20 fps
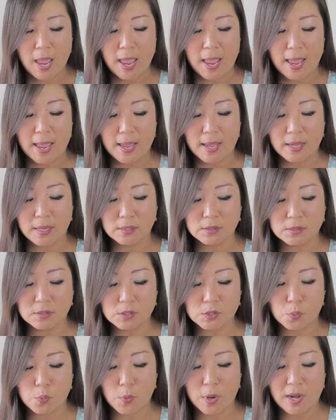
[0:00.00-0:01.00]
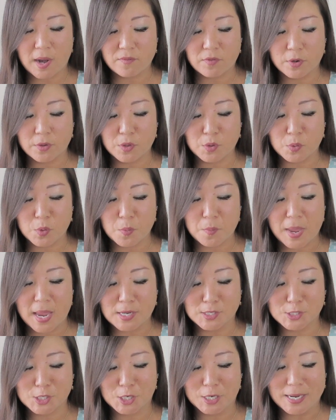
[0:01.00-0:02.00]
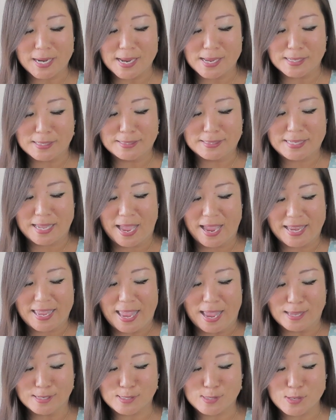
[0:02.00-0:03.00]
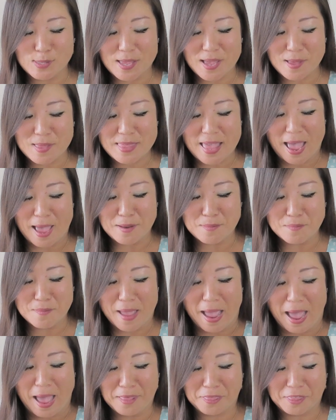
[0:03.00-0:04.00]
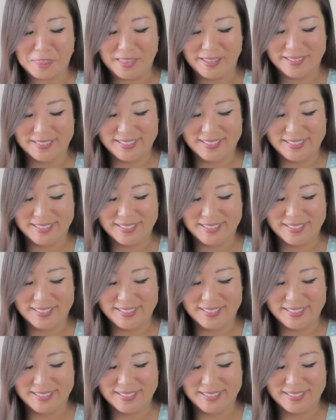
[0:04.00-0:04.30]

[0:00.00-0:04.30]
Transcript: and whatever the remainder is. I can't do that math.